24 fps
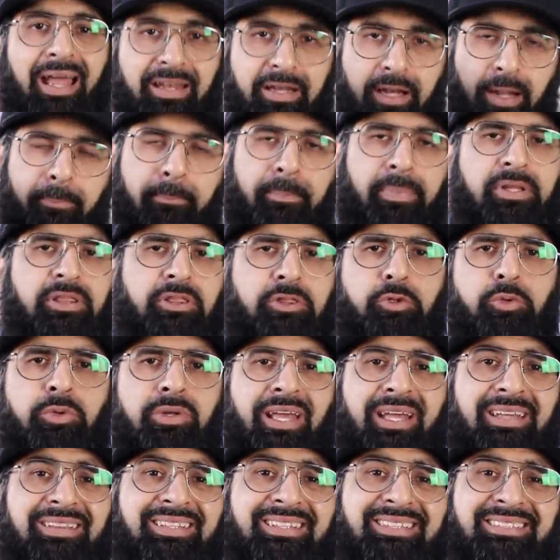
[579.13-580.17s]
And number
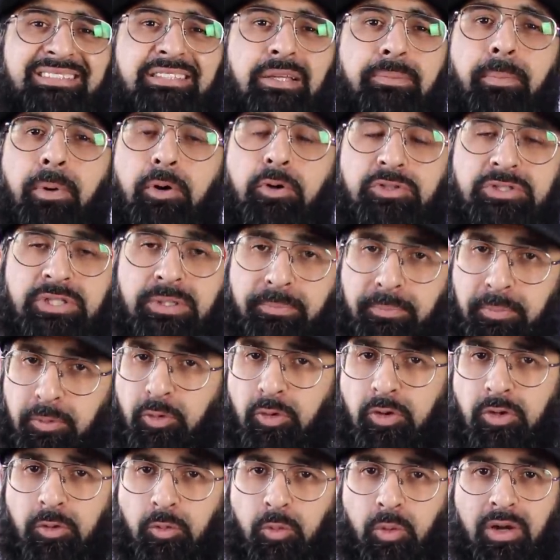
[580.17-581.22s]
three, and this is the most
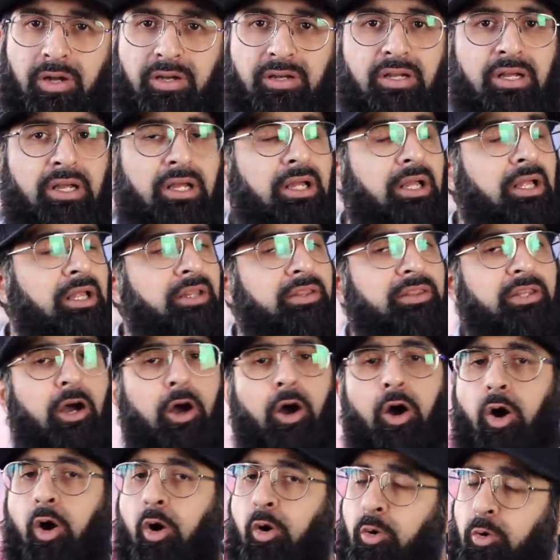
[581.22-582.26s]
important one, the
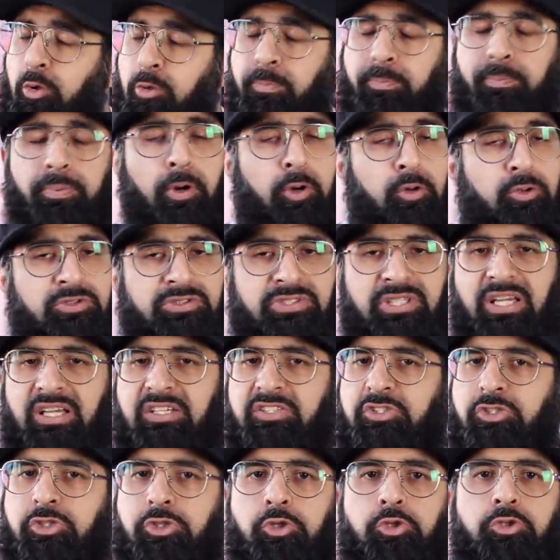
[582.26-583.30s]
whole
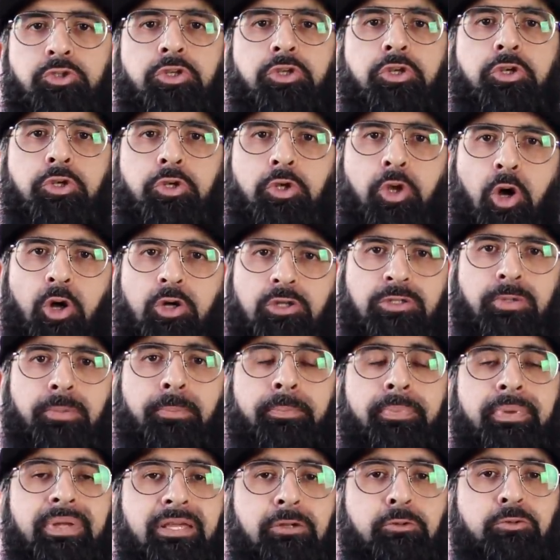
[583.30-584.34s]
process should not
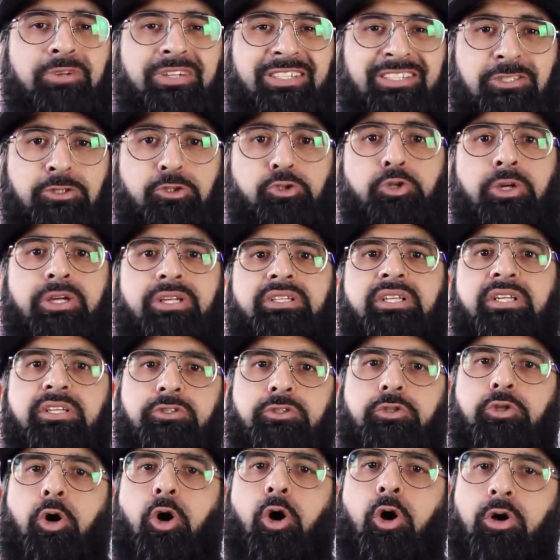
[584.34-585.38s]
be
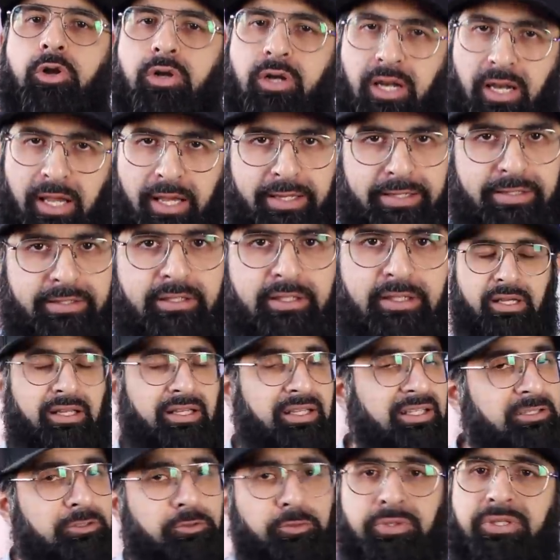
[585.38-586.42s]
restricted to online.
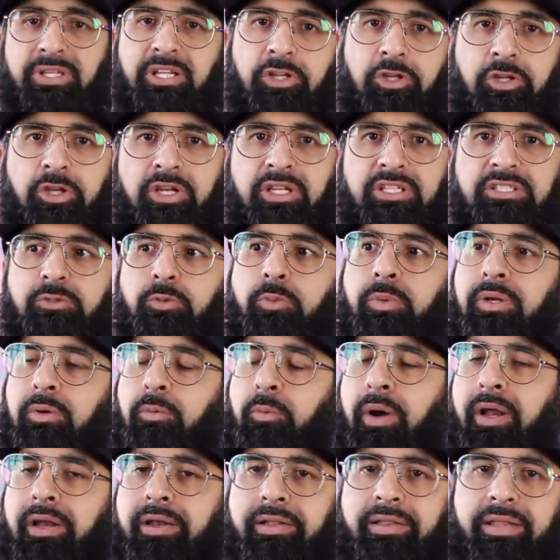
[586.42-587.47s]
It's ridiculous. We
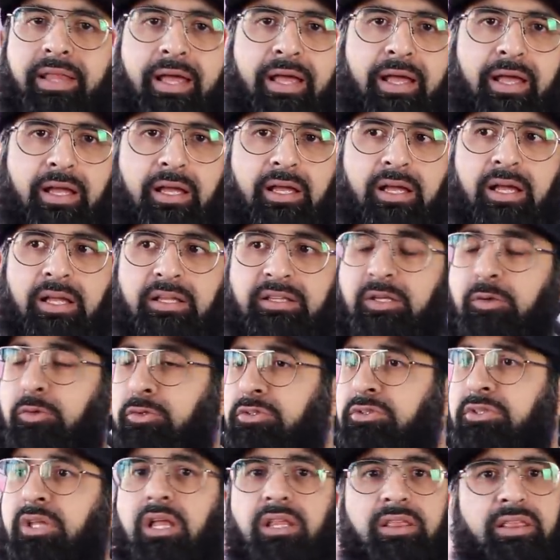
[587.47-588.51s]
went there, there
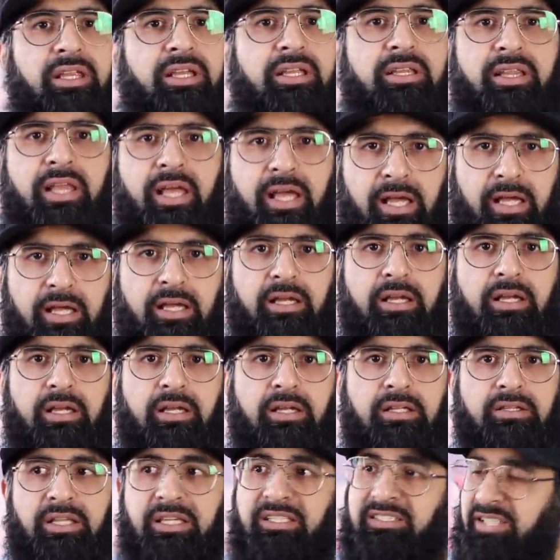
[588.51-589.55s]
was nothing there.
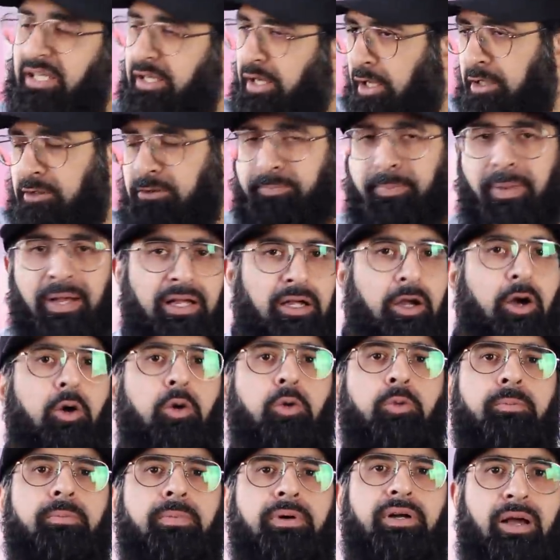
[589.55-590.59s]
They sent us back
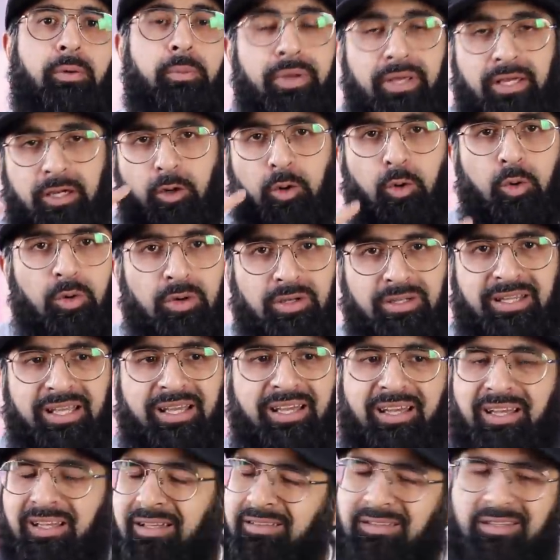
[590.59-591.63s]
home. We called
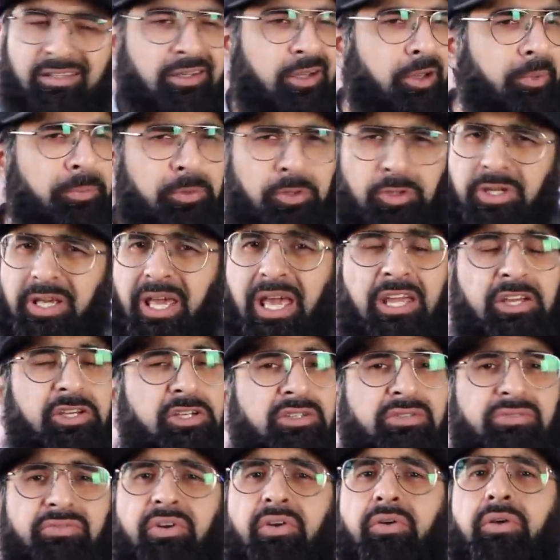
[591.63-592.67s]
there, the
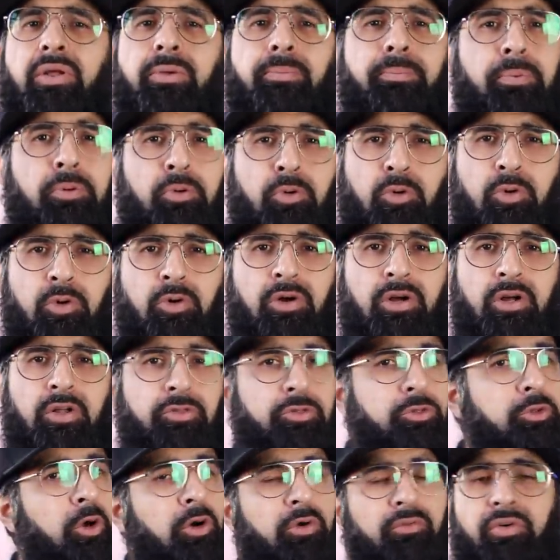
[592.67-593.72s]
communication's very poor,
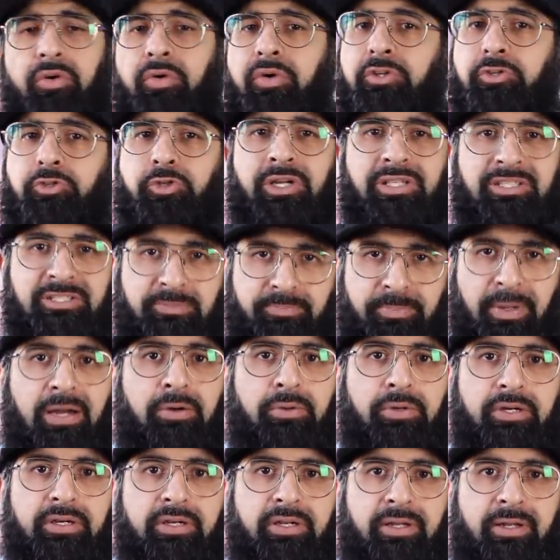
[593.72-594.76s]
not very
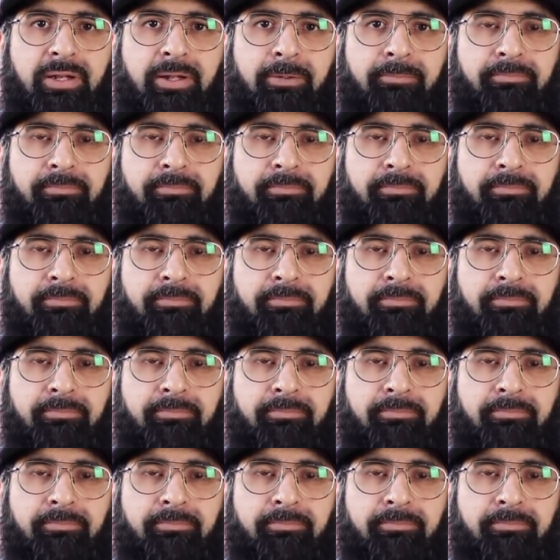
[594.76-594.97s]
transparent.